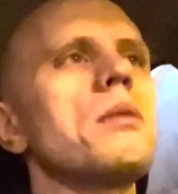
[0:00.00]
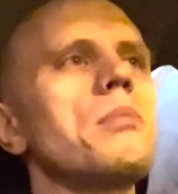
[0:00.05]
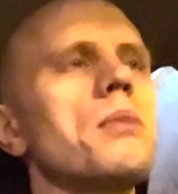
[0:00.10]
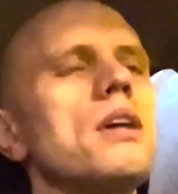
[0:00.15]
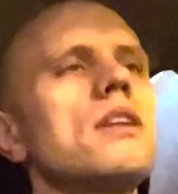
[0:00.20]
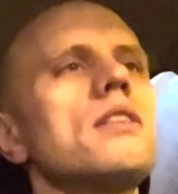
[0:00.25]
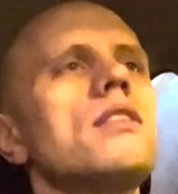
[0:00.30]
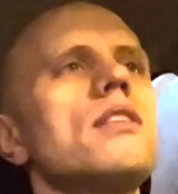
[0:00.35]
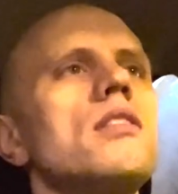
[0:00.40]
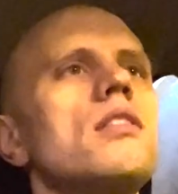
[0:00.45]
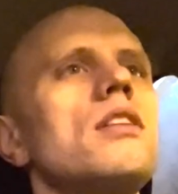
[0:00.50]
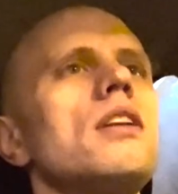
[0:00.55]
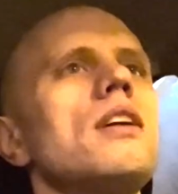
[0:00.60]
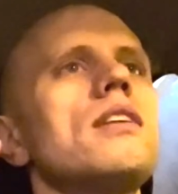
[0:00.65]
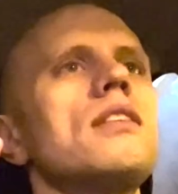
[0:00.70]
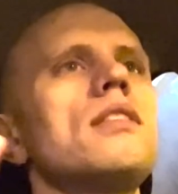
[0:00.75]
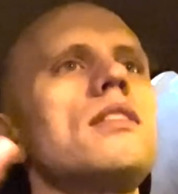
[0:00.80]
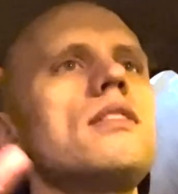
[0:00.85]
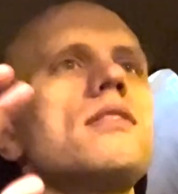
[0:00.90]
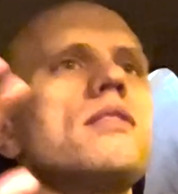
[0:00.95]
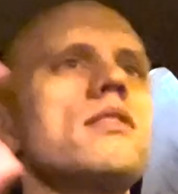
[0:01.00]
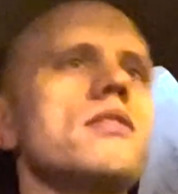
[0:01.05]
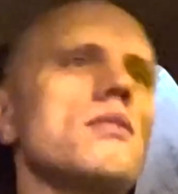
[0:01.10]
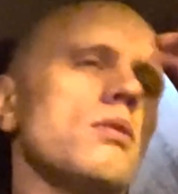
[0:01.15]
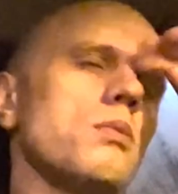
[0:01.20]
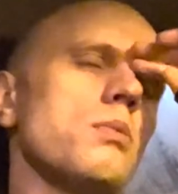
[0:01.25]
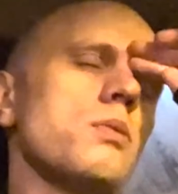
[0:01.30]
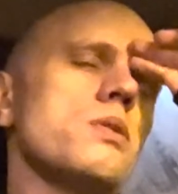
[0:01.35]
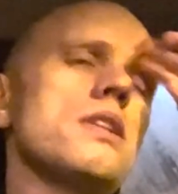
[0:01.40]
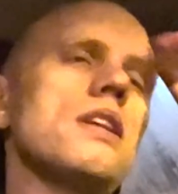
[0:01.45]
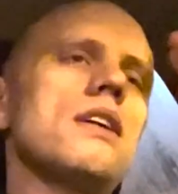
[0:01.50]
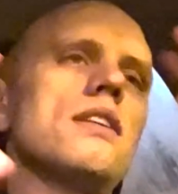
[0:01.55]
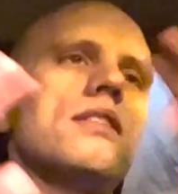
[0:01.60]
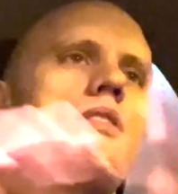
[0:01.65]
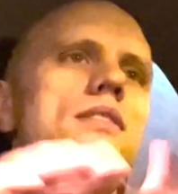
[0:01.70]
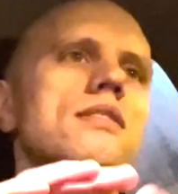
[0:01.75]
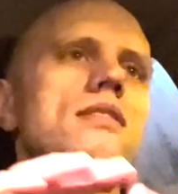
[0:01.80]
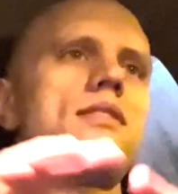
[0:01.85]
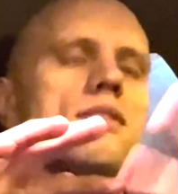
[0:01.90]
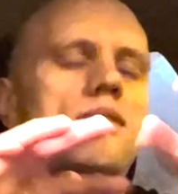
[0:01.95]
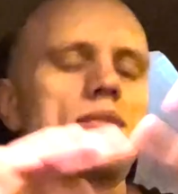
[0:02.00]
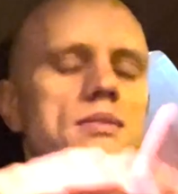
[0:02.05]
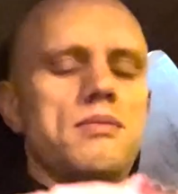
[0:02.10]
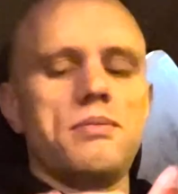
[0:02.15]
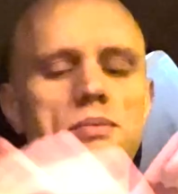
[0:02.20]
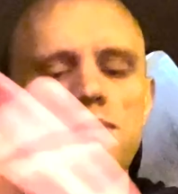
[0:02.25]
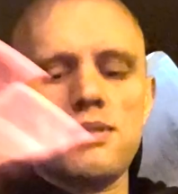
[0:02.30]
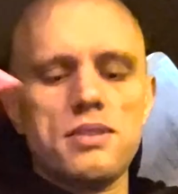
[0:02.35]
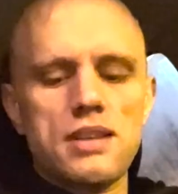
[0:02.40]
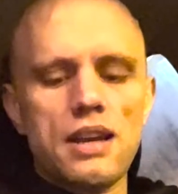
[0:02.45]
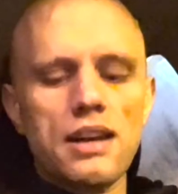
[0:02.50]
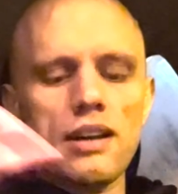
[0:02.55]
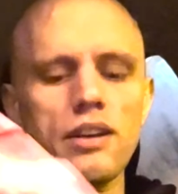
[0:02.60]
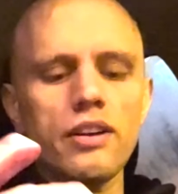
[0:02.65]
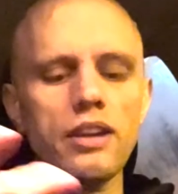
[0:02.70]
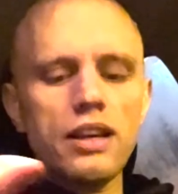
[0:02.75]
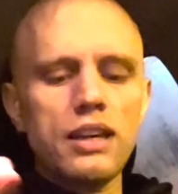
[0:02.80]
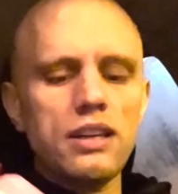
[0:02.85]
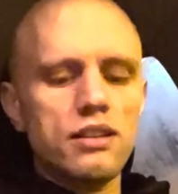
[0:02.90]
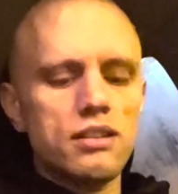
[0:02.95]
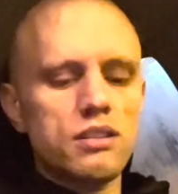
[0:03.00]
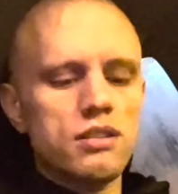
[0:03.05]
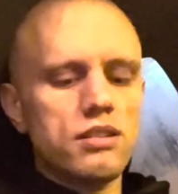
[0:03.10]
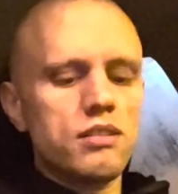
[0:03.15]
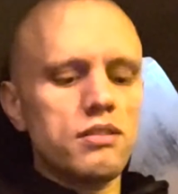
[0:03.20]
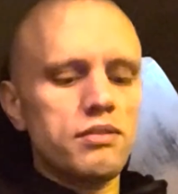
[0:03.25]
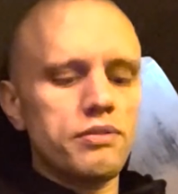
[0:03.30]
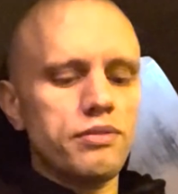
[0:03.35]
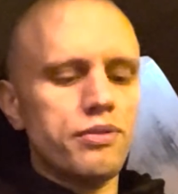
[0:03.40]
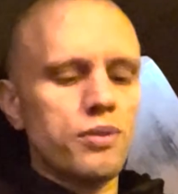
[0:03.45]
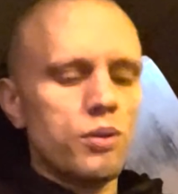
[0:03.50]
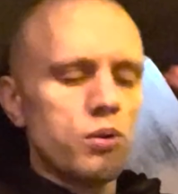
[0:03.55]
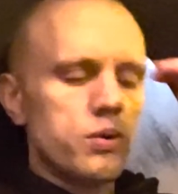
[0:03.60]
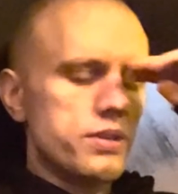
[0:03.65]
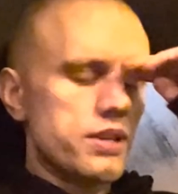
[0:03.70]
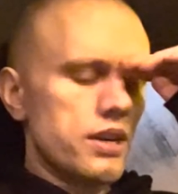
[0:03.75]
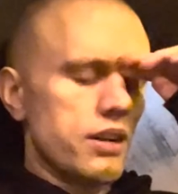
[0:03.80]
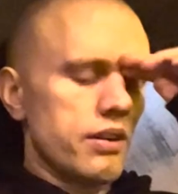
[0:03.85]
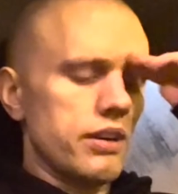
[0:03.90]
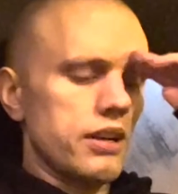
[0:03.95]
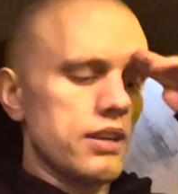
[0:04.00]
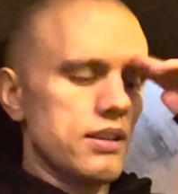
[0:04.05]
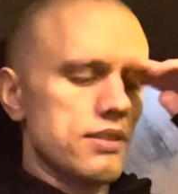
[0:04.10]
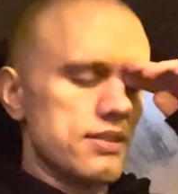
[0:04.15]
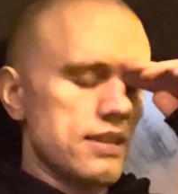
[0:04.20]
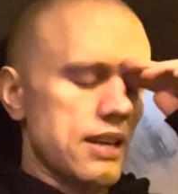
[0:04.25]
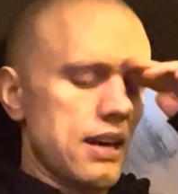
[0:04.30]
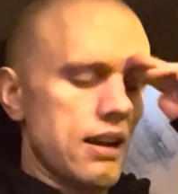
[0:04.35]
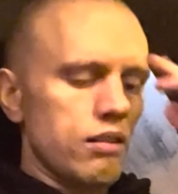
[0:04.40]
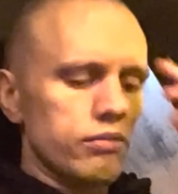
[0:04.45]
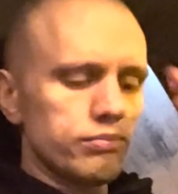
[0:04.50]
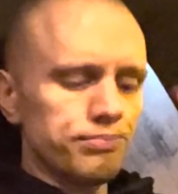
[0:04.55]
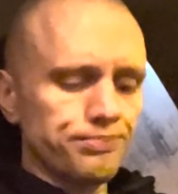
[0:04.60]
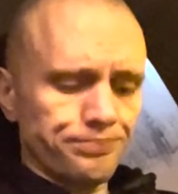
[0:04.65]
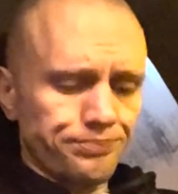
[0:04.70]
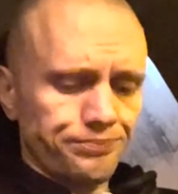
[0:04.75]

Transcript: mind there are like these almost like these segregated focus areas now,